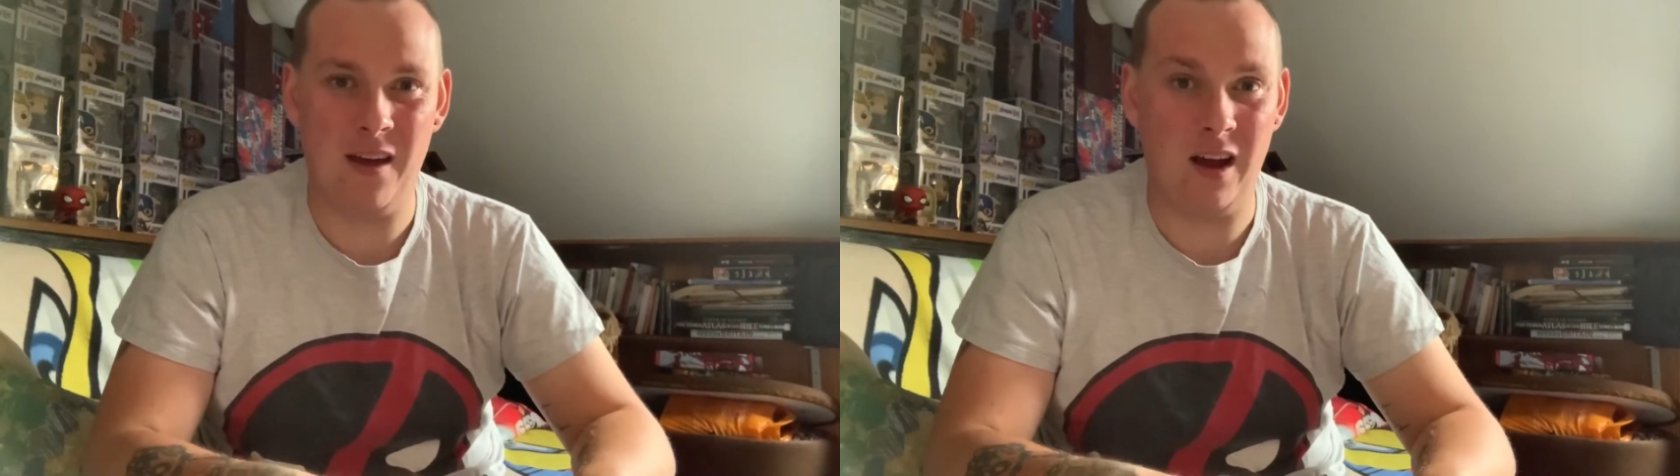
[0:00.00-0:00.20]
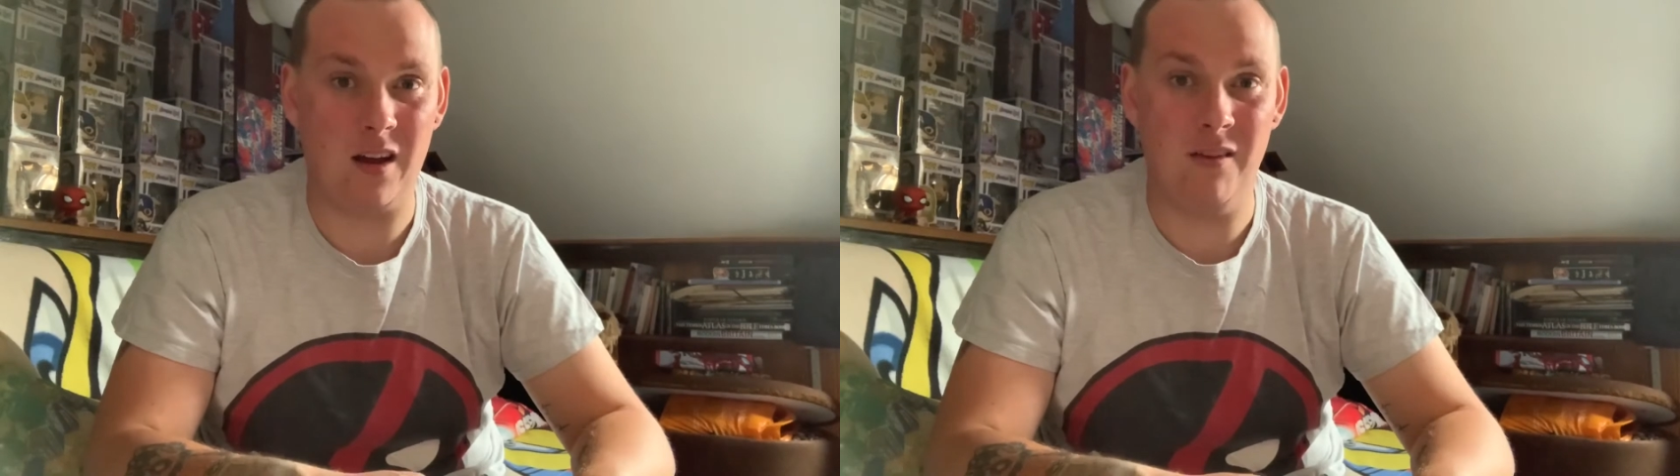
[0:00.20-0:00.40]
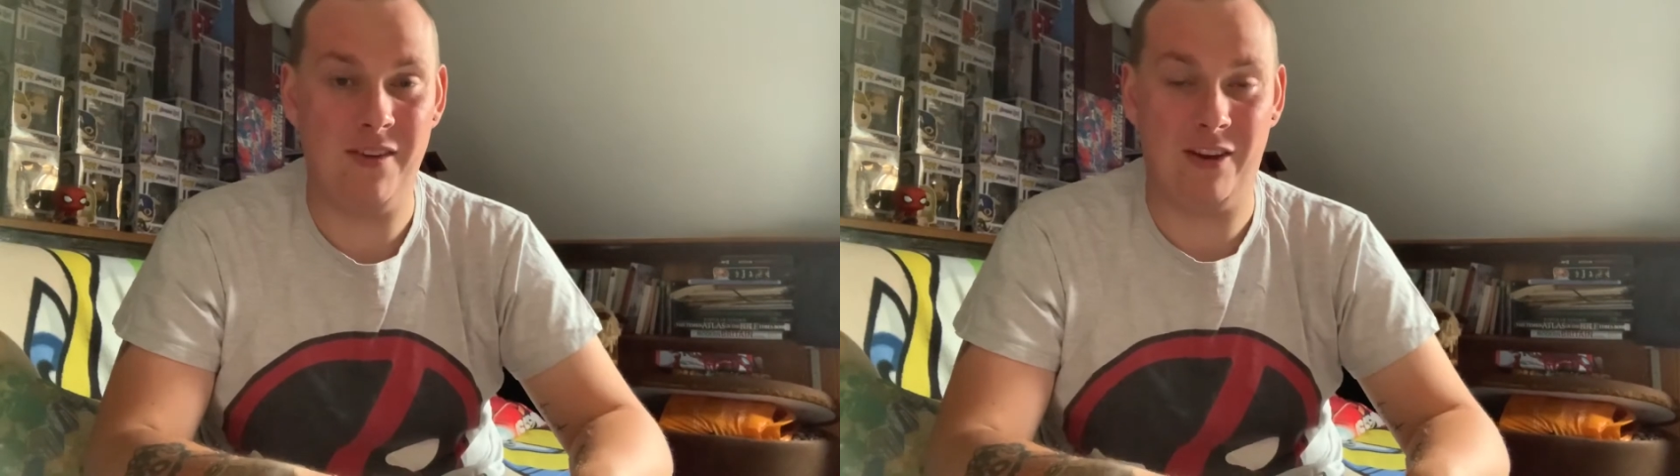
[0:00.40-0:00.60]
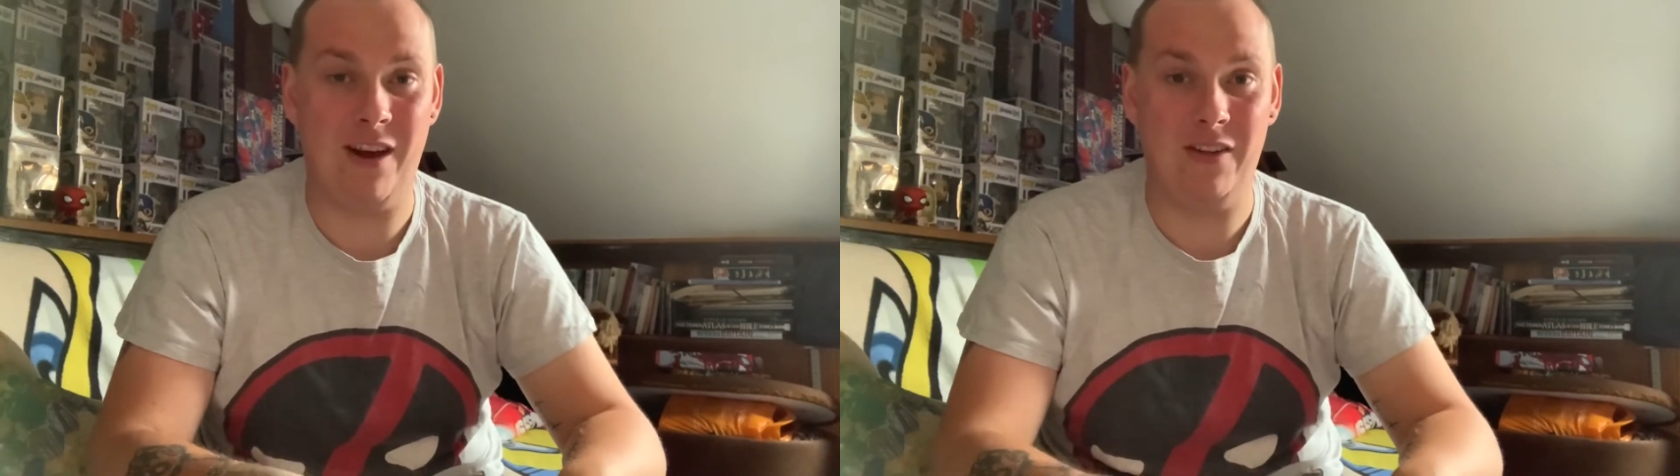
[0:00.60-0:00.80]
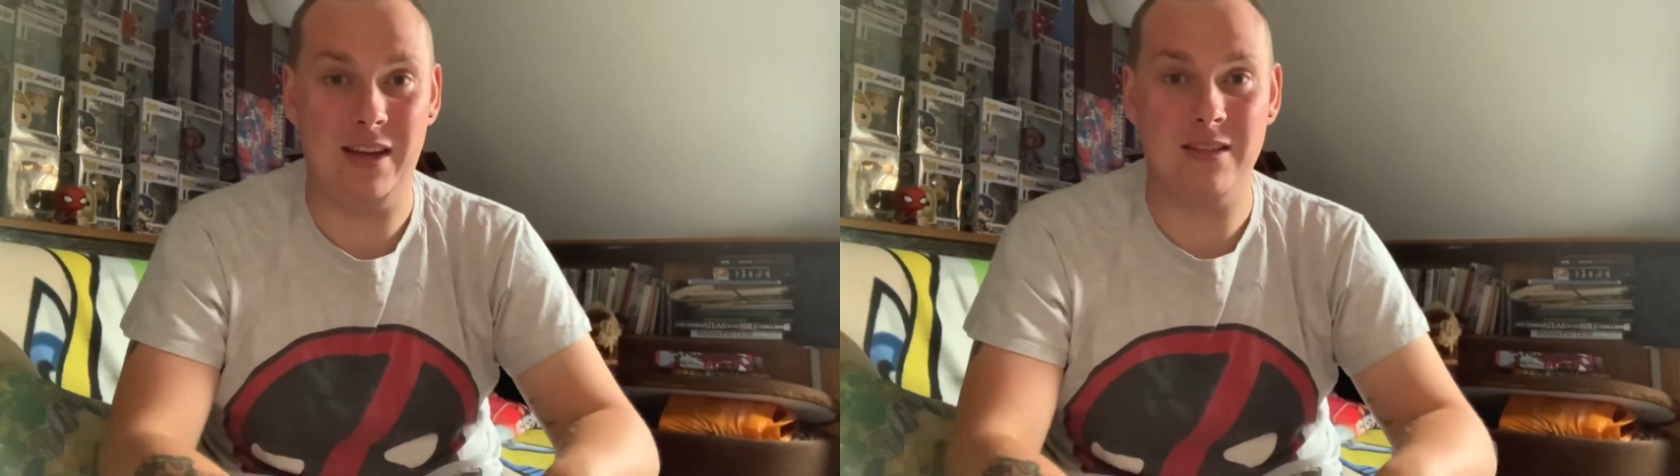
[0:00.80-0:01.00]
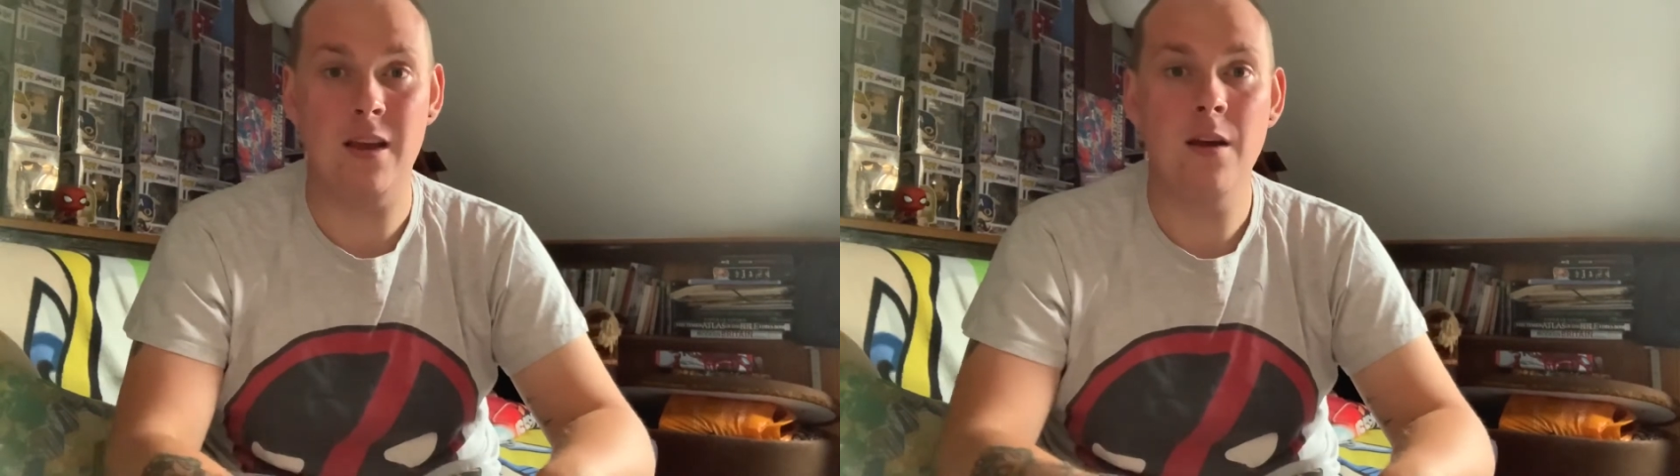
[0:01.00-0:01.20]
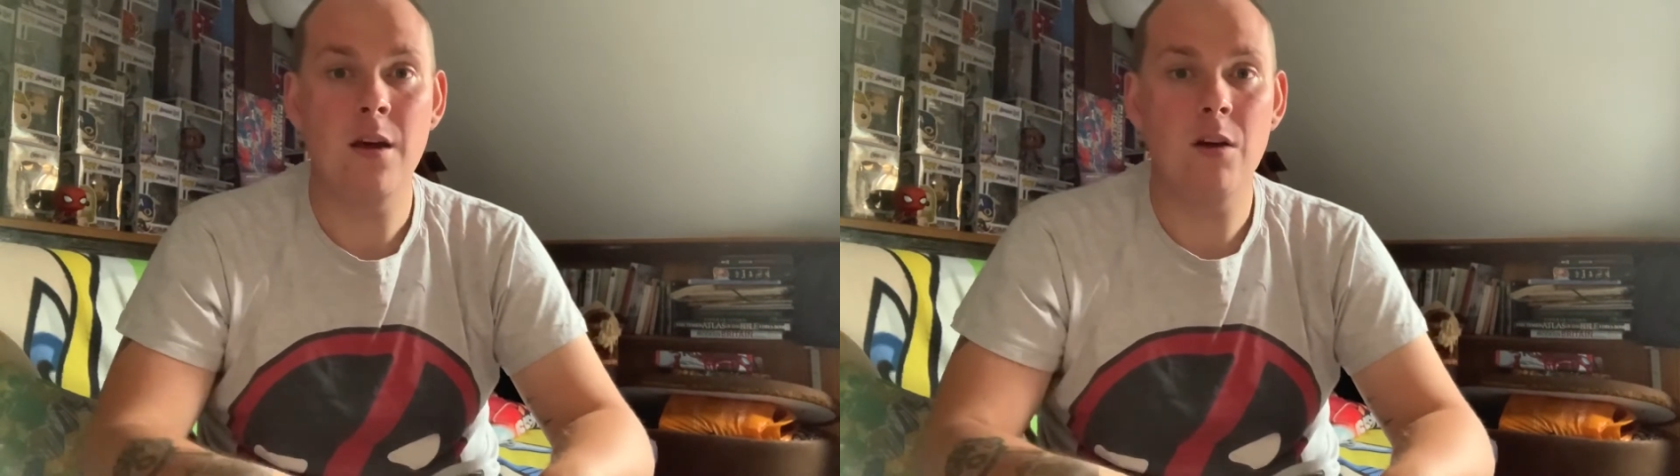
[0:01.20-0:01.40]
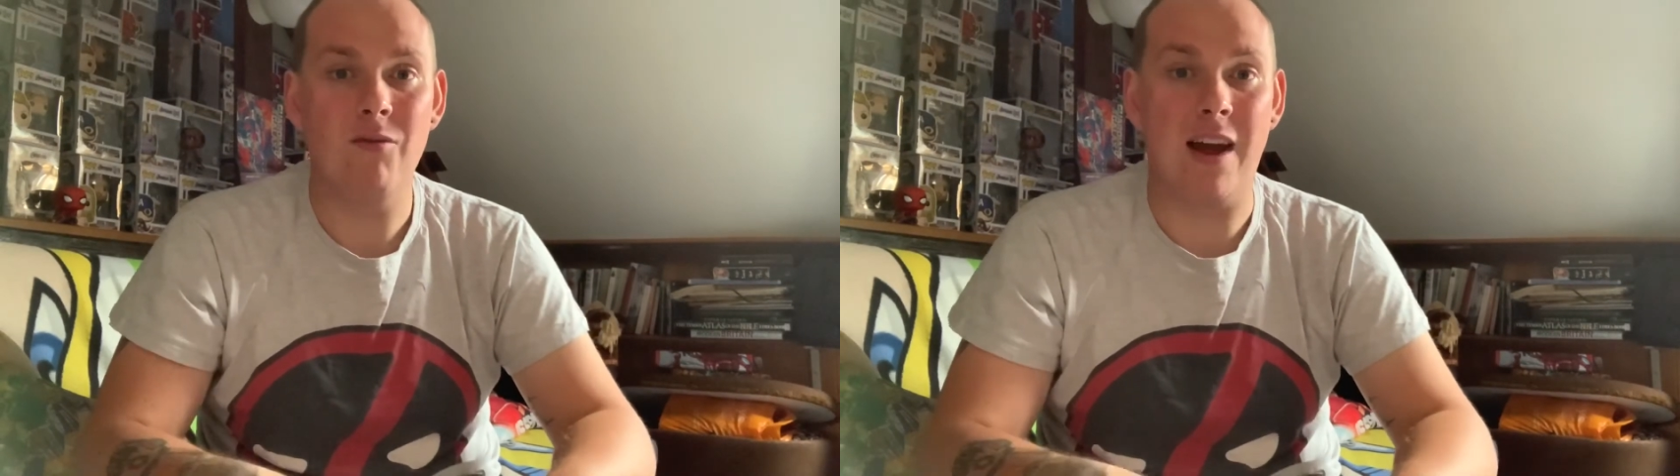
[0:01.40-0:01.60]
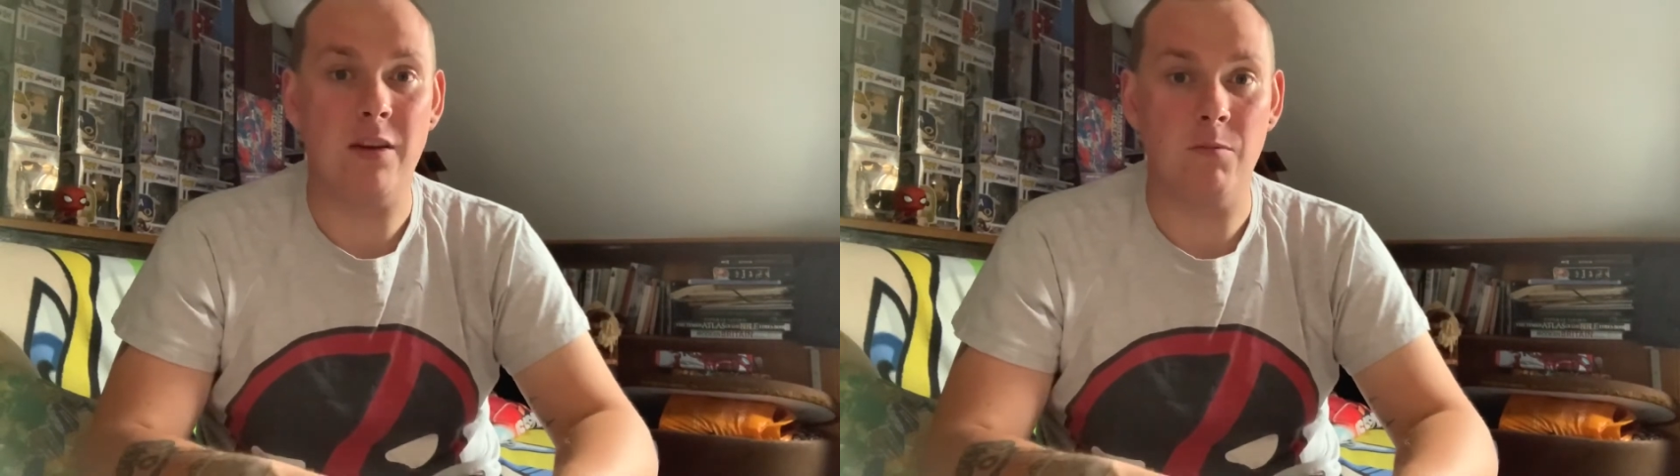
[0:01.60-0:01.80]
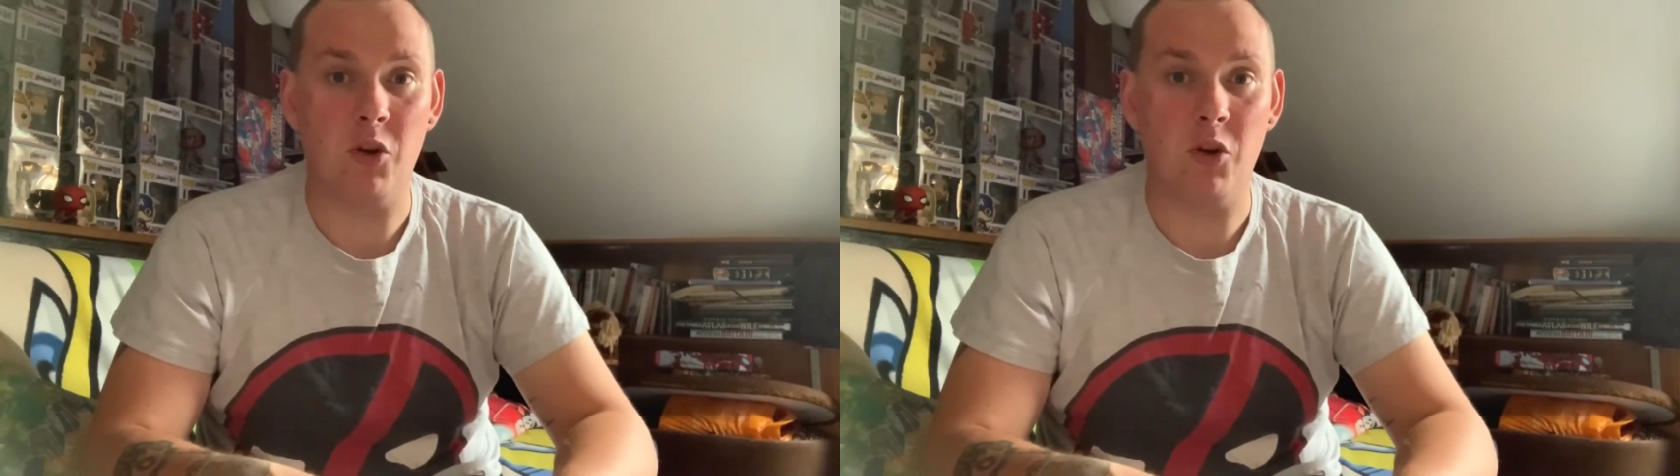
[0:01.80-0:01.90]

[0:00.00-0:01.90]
I can't figure out these random